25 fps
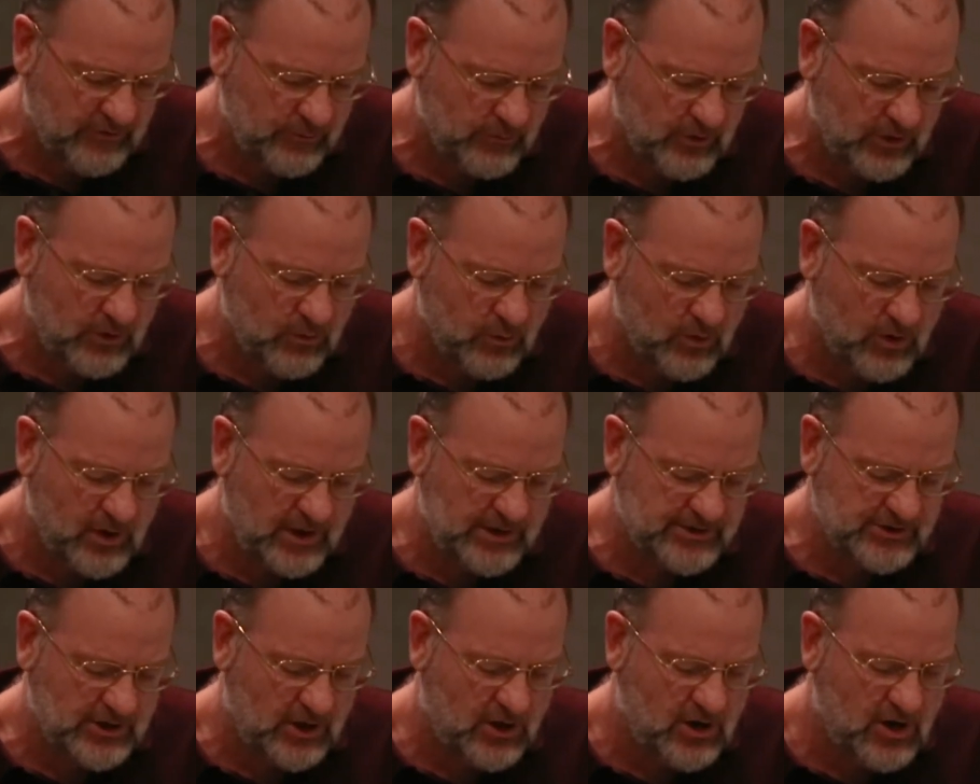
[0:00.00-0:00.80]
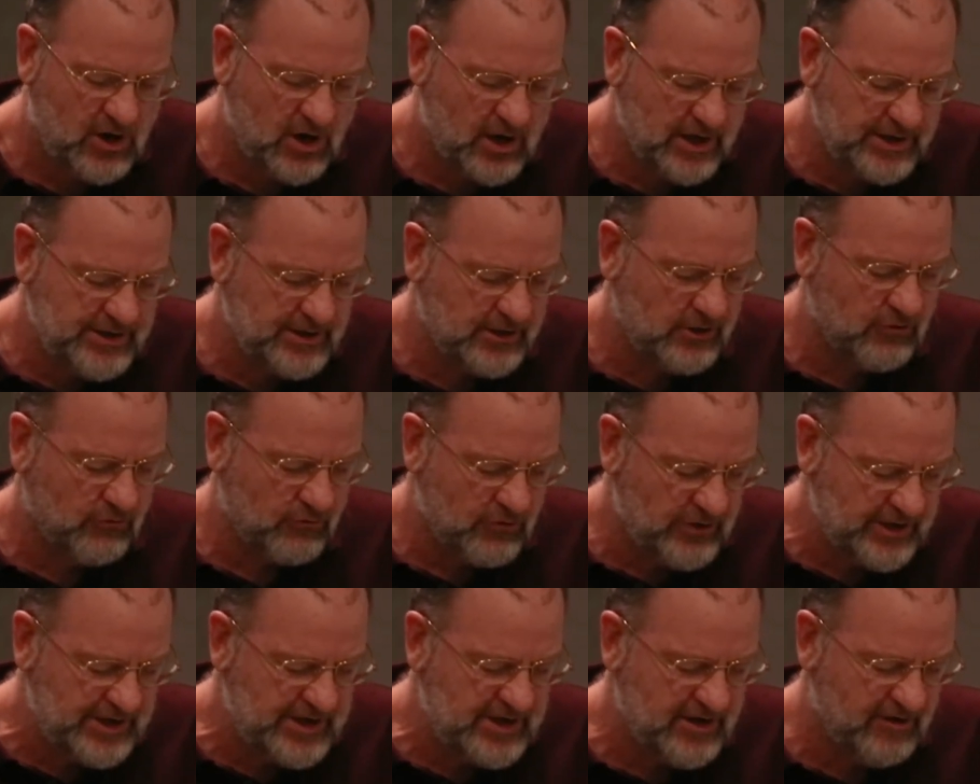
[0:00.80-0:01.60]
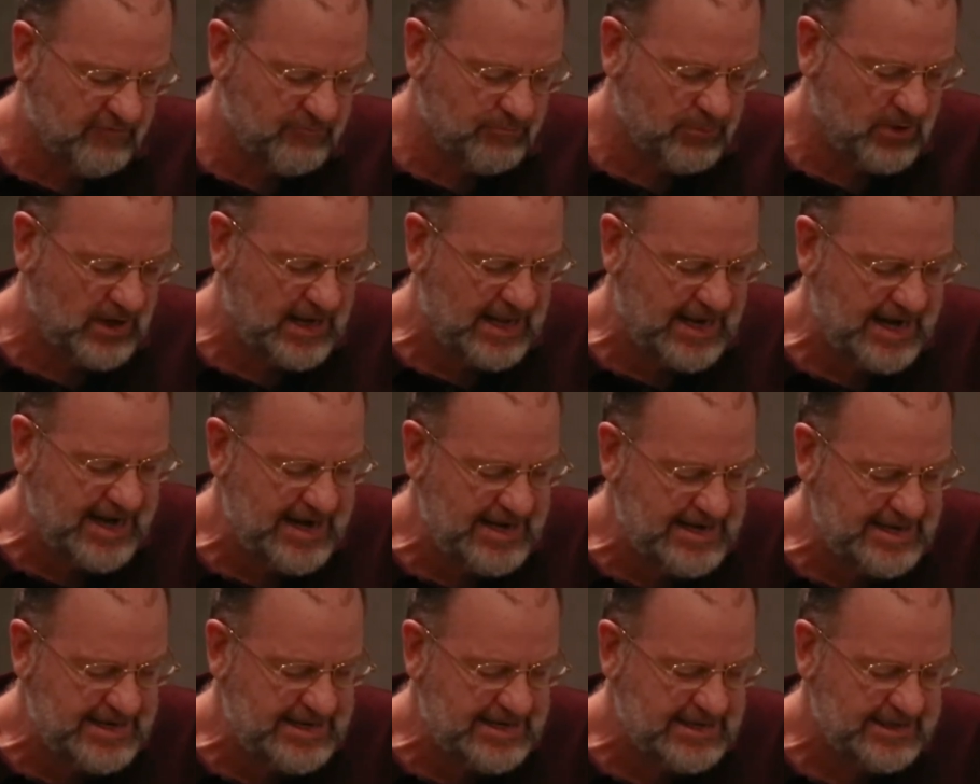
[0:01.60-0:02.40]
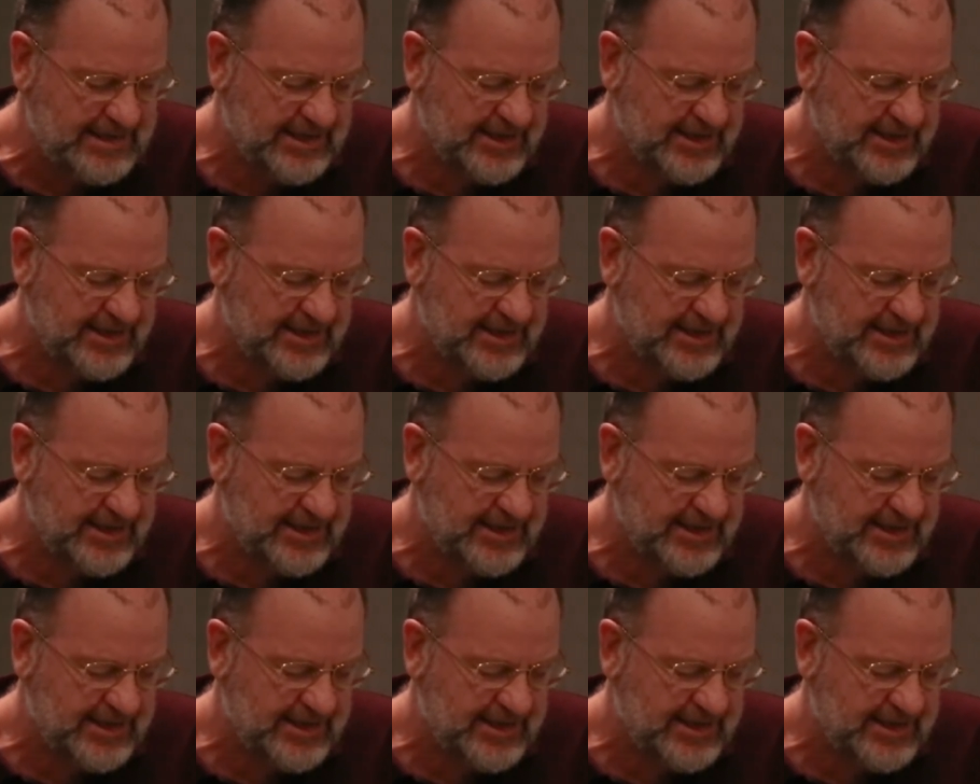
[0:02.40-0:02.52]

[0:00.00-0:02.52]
requires a high degree of planning,